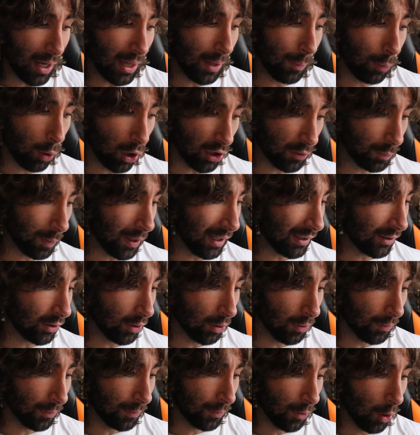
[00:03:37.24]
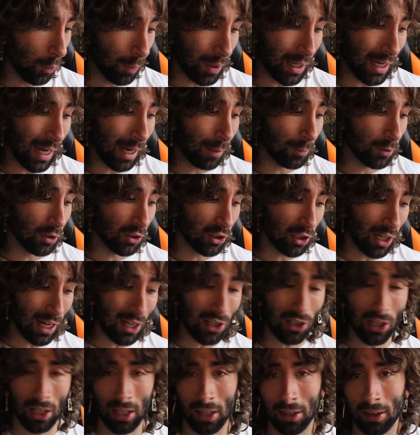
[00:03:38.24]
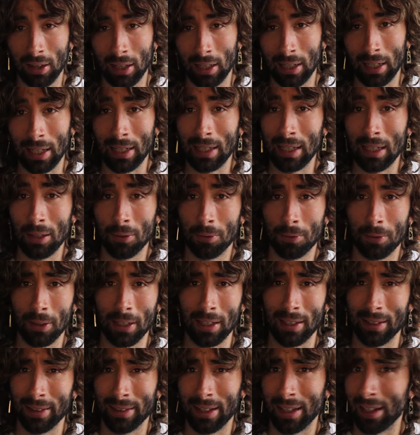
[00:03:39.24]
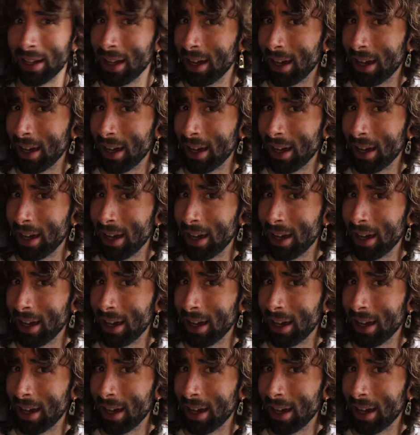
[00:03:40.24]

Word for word: by the prospect of not being able to change anything and live in a